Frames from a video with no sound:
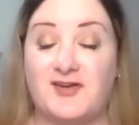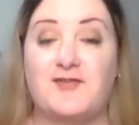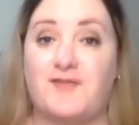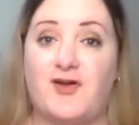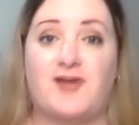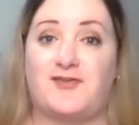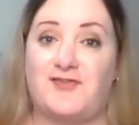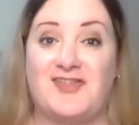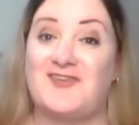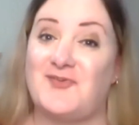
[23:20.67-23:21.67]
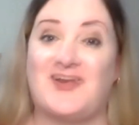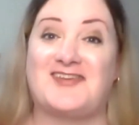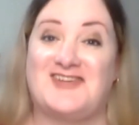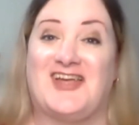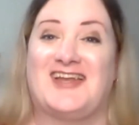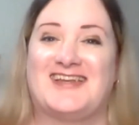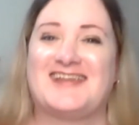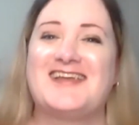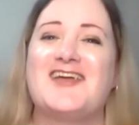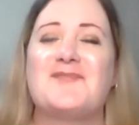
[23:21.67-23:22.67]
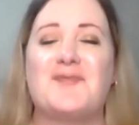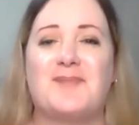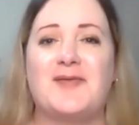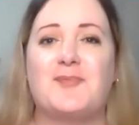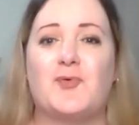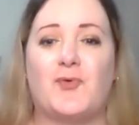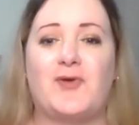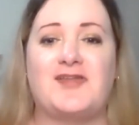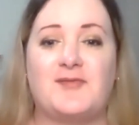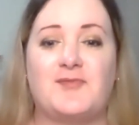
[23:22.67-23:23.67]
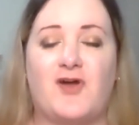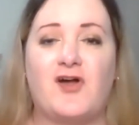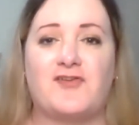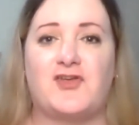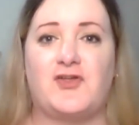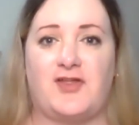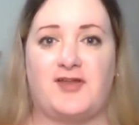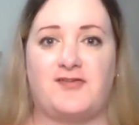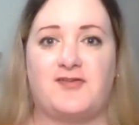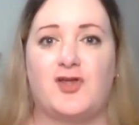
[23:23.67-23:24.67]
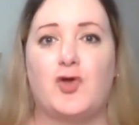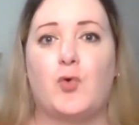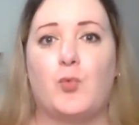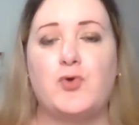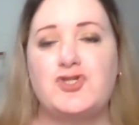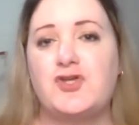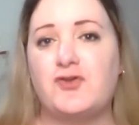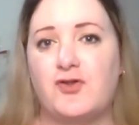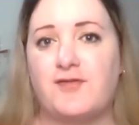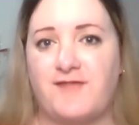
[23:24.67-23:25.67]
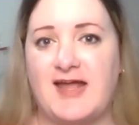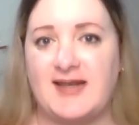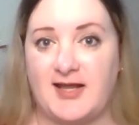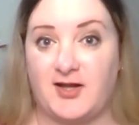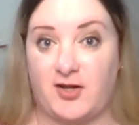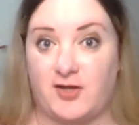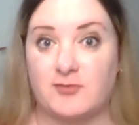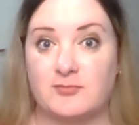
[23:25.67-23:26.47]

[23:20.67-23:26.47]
in advance for this question, but people always seem to ask you this. Would you do the Fandango?